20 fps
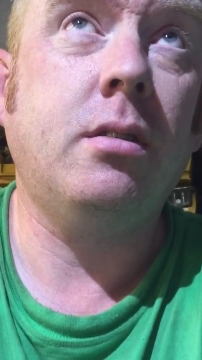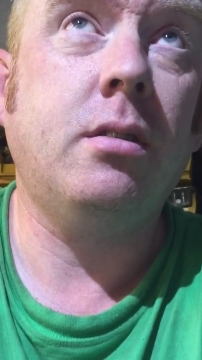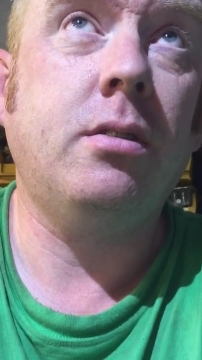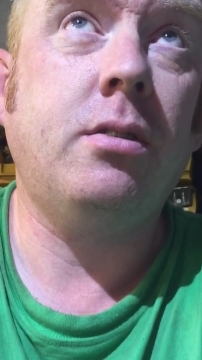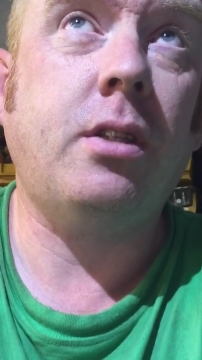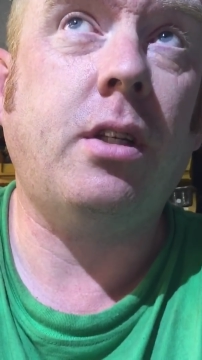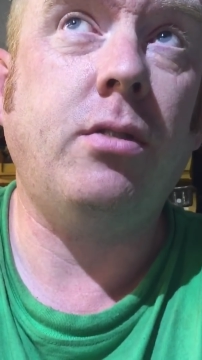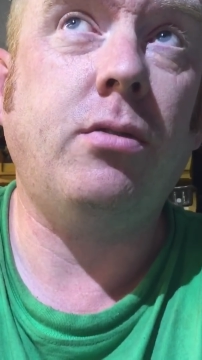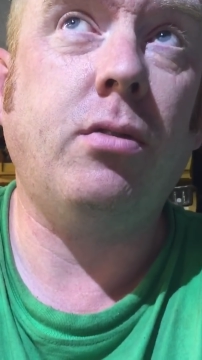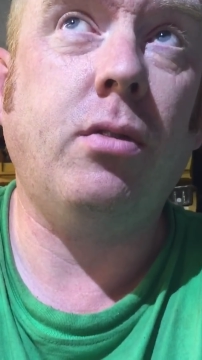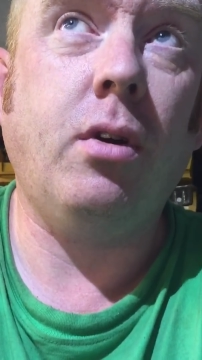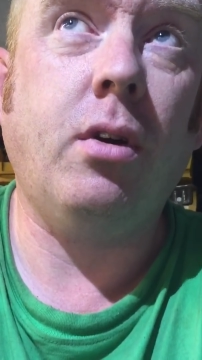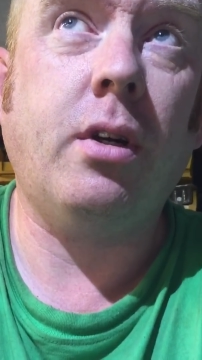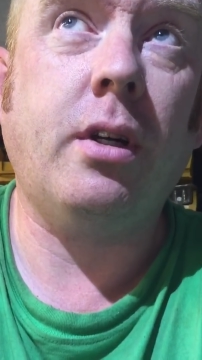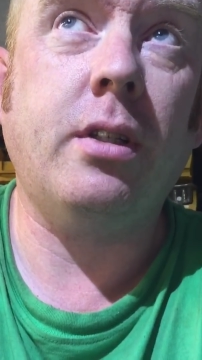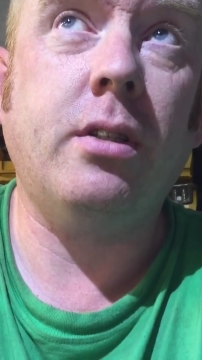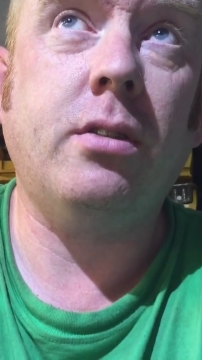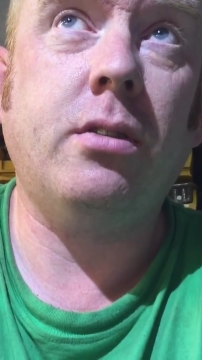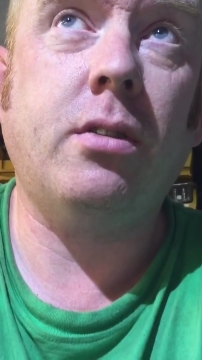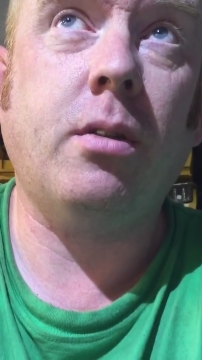Central
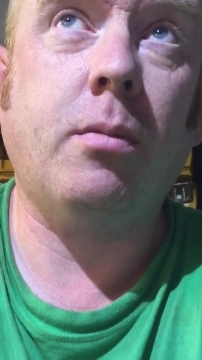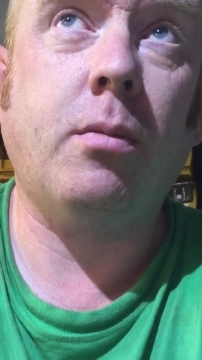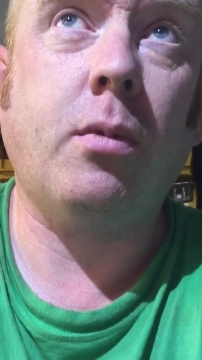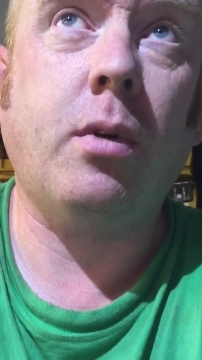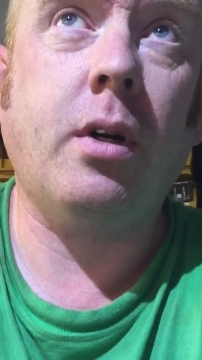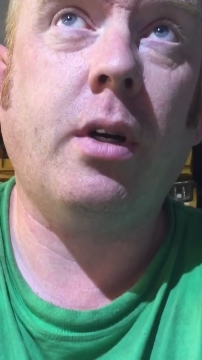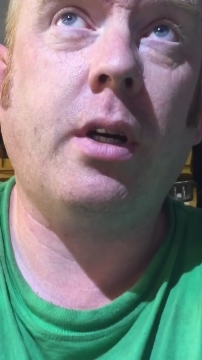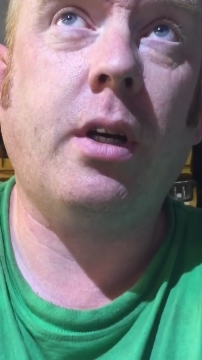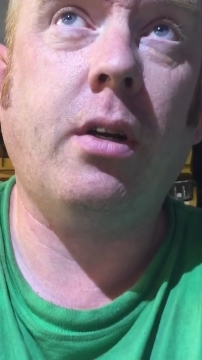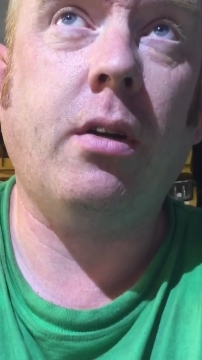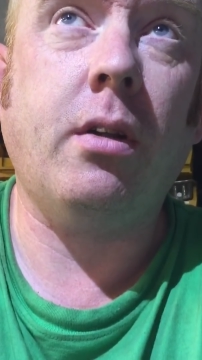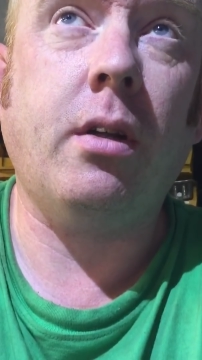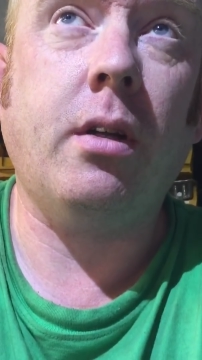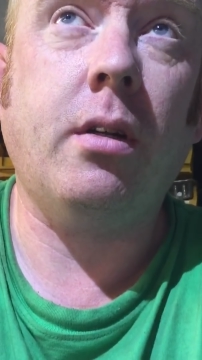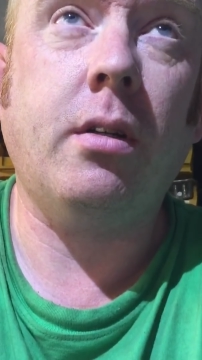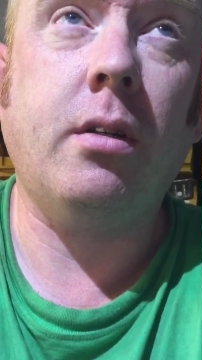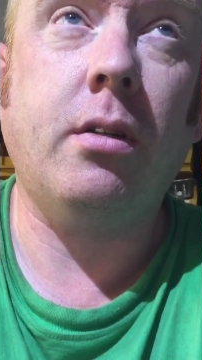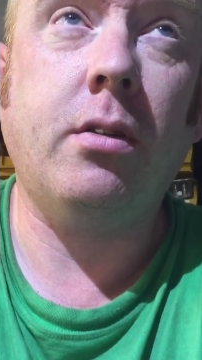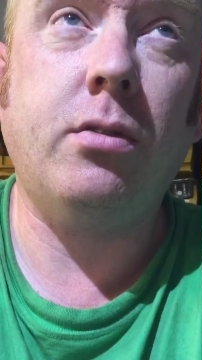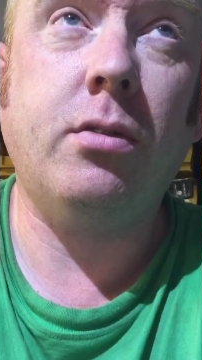locking stopped working on
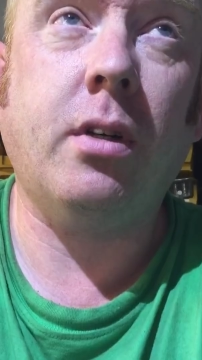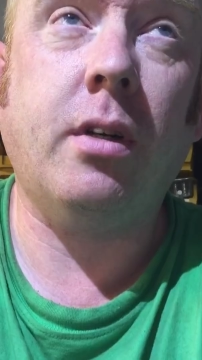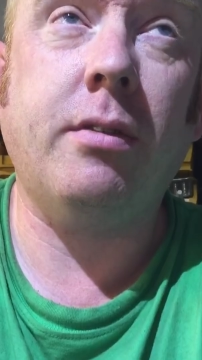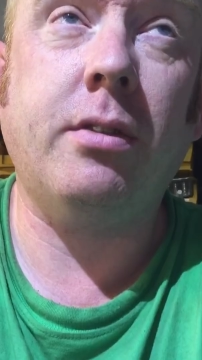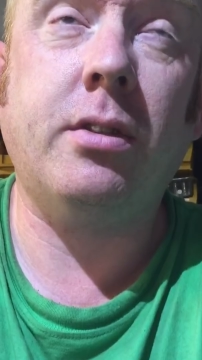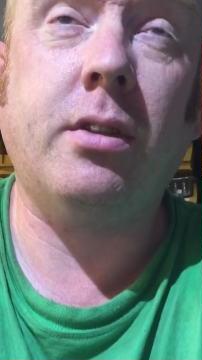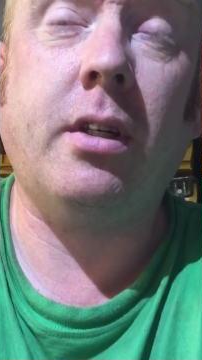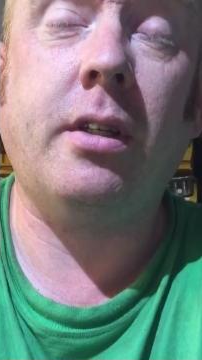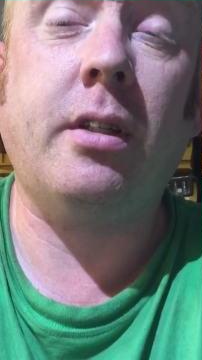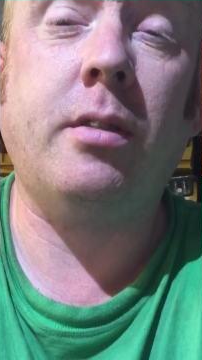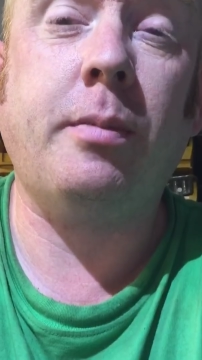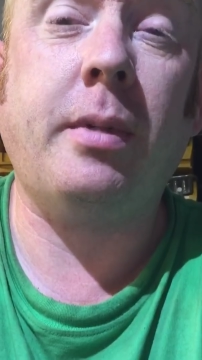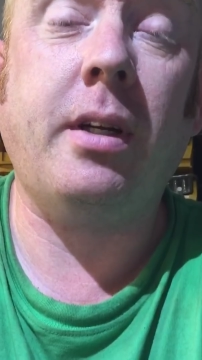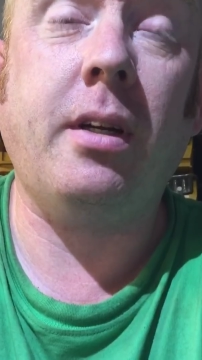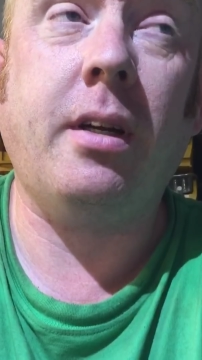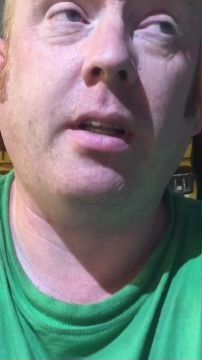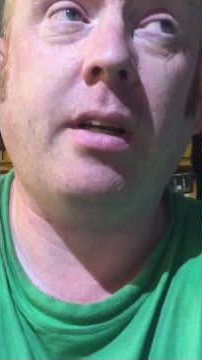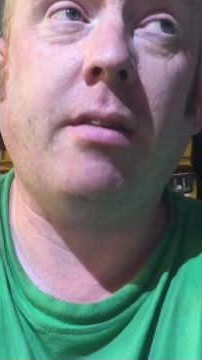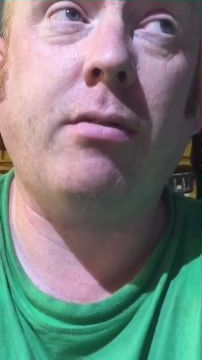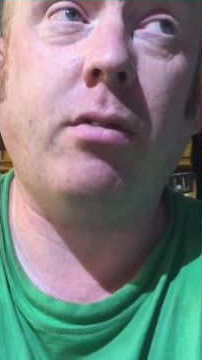the driver's side. That's been
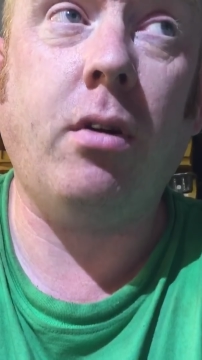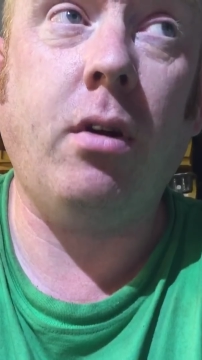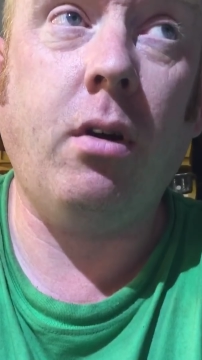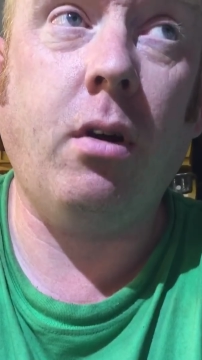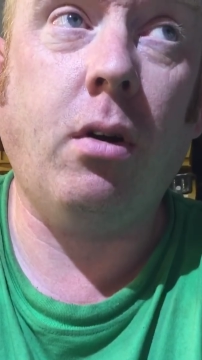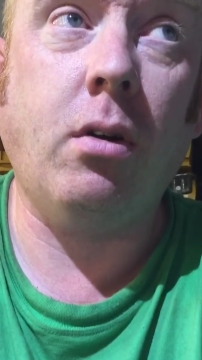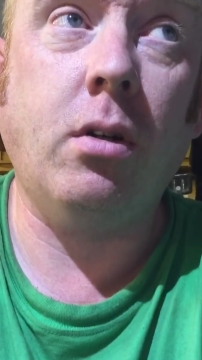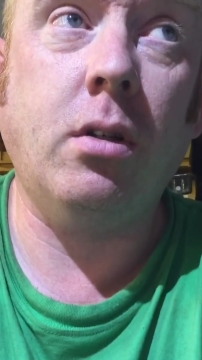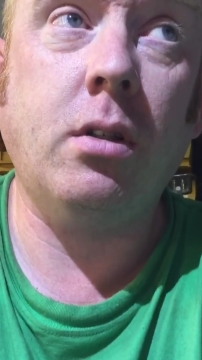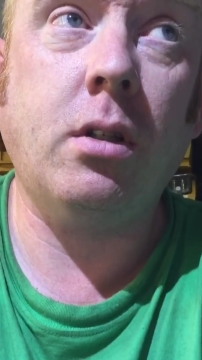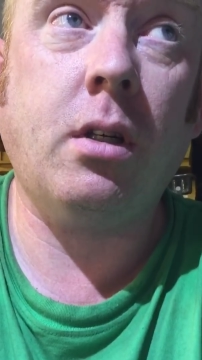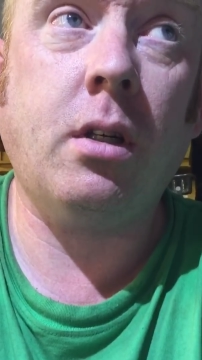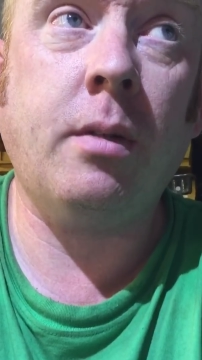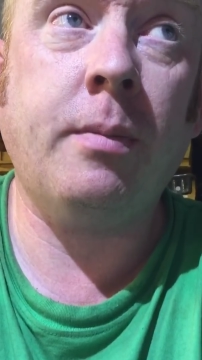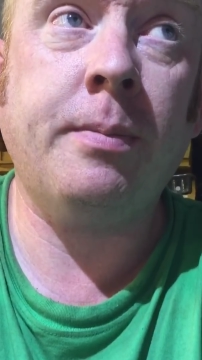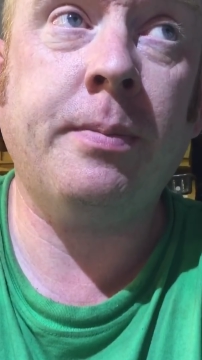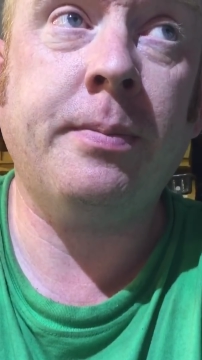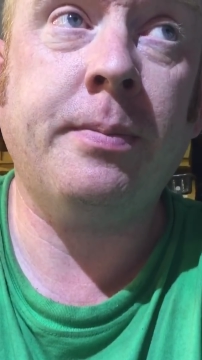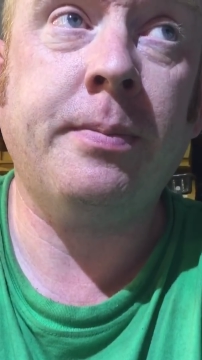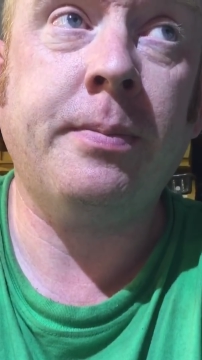like that for a long
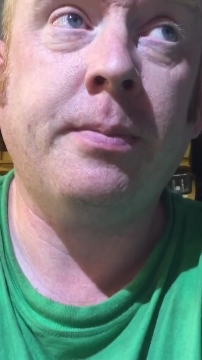time,